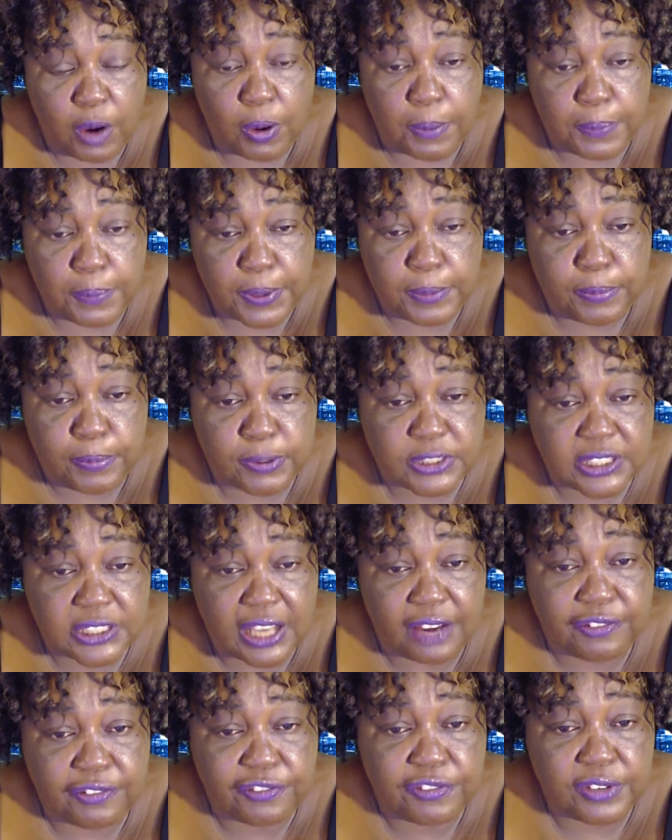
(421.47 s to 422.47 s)
people
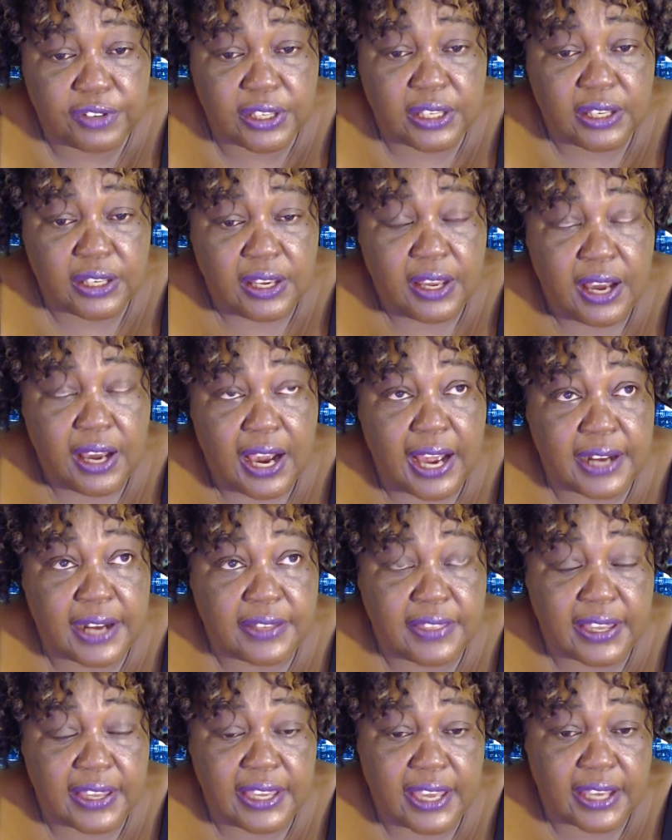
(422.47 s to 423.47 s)
suffering and
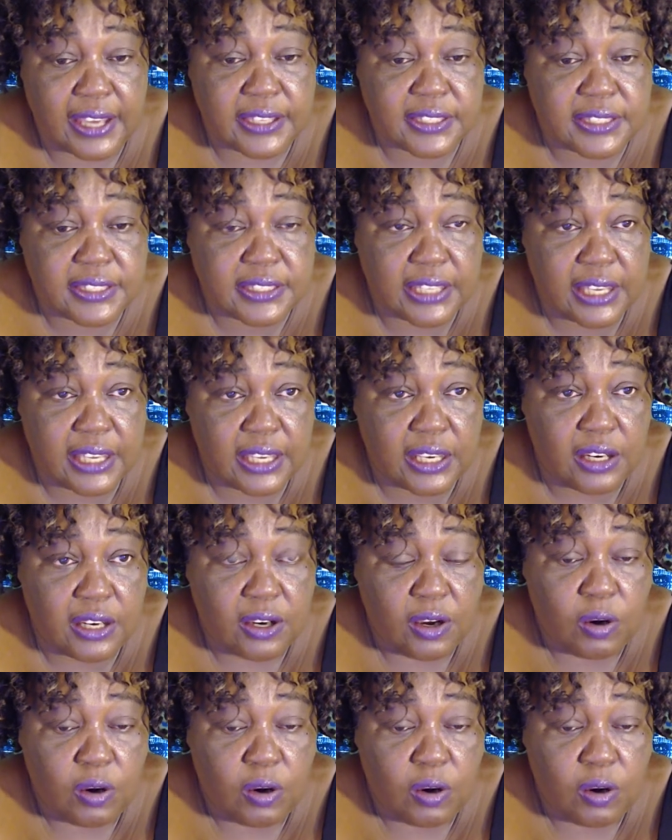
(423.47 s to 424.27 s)
they get sick.